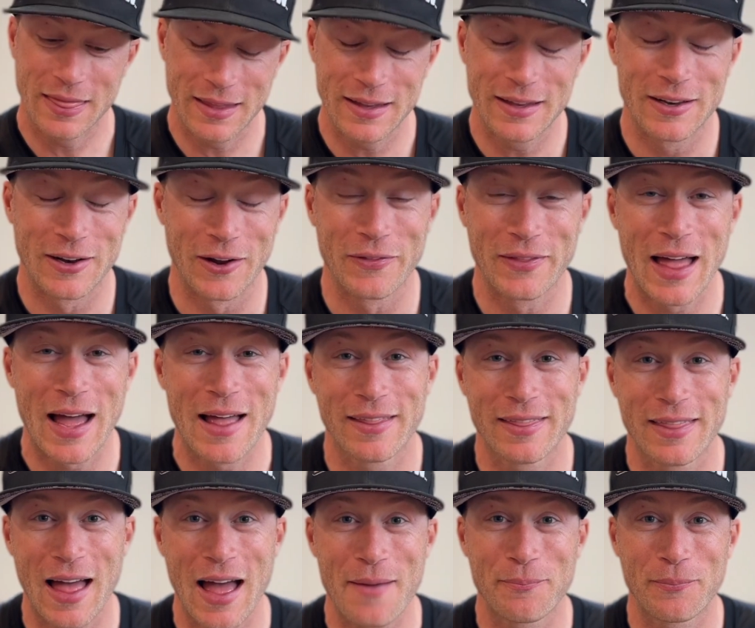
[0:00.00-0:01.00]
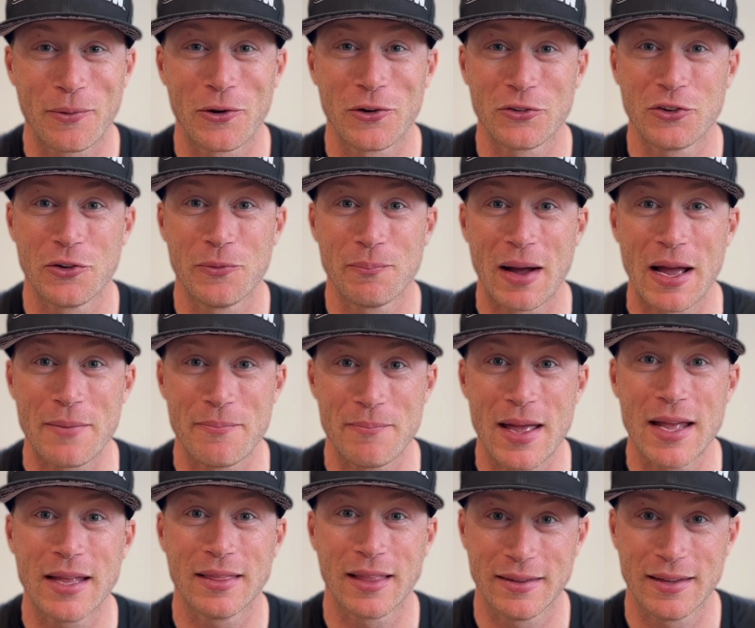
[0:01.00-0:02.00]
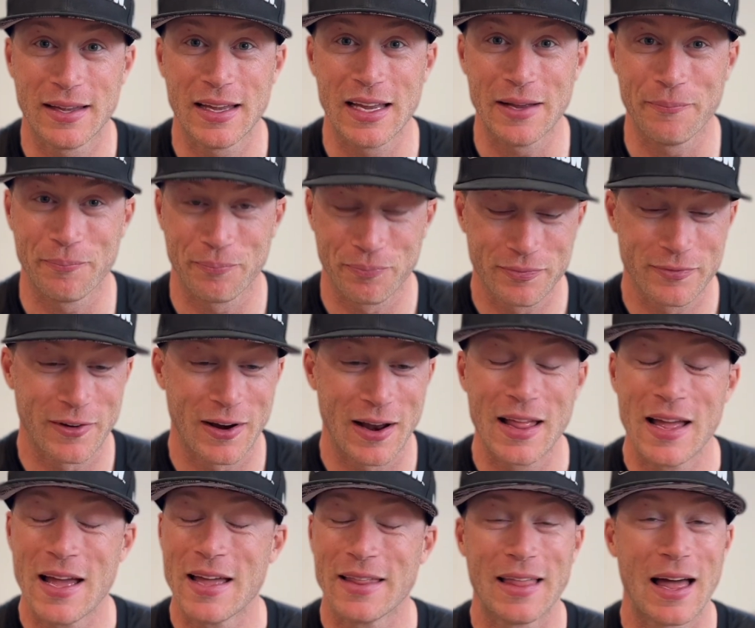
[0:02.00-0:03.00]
you know, that person might make the team, right?